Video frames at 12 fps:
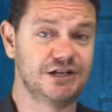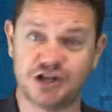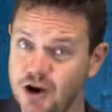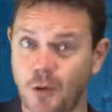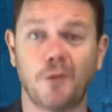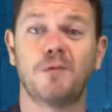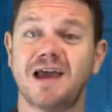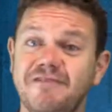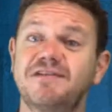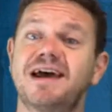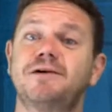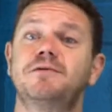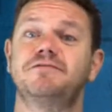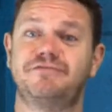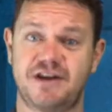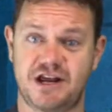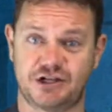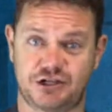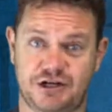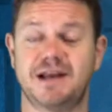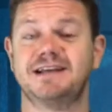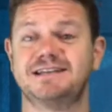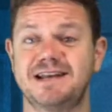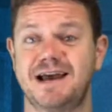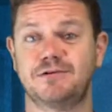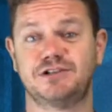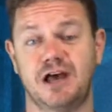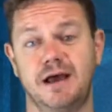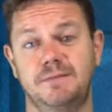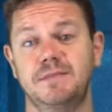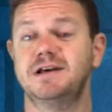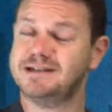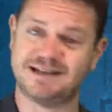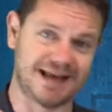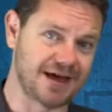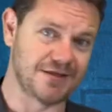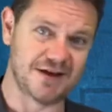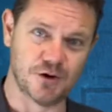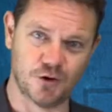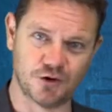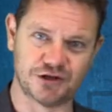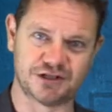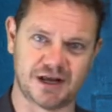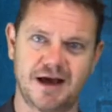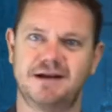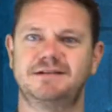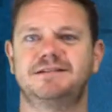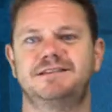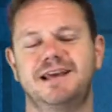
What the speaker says: do you know what, we have now finished and it's now time to get the order signed,